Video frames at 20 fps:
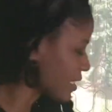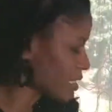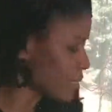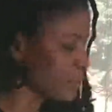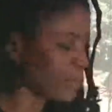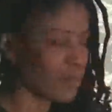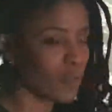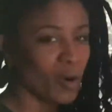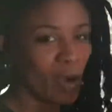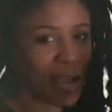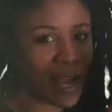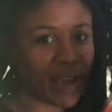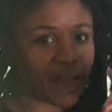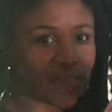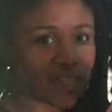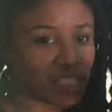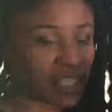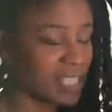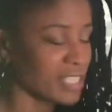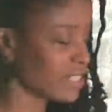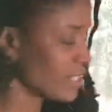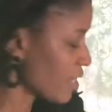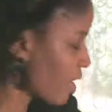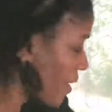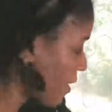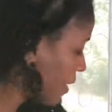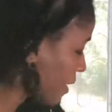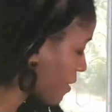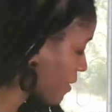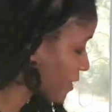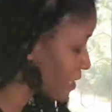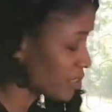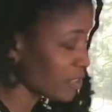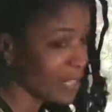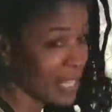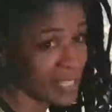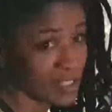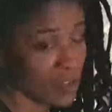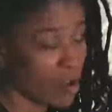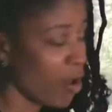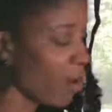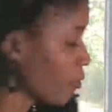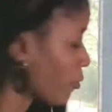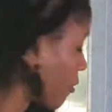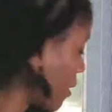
I said before, I have these. Okay, so that's all